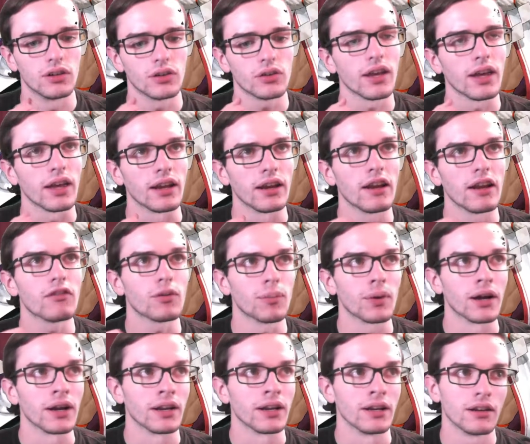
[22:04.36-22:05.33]
Okay, never
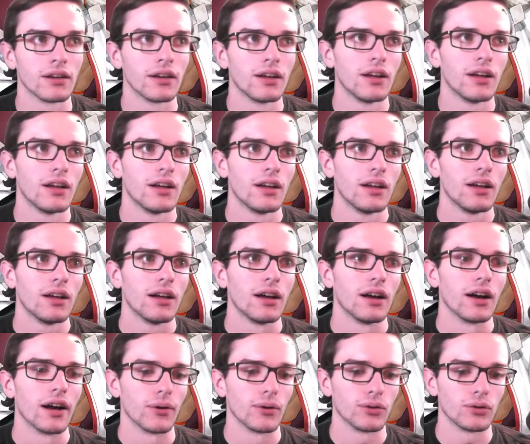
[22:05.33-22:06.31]
mind.
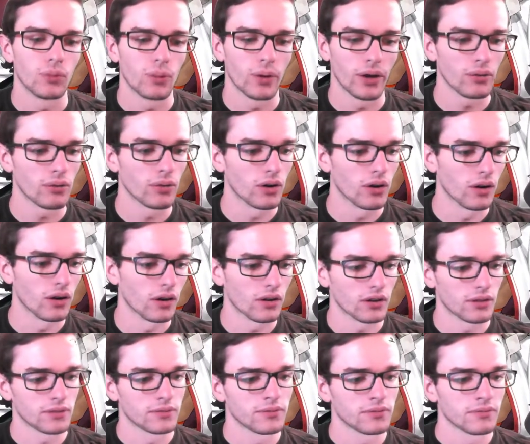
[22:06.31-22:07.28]
I was way wrong.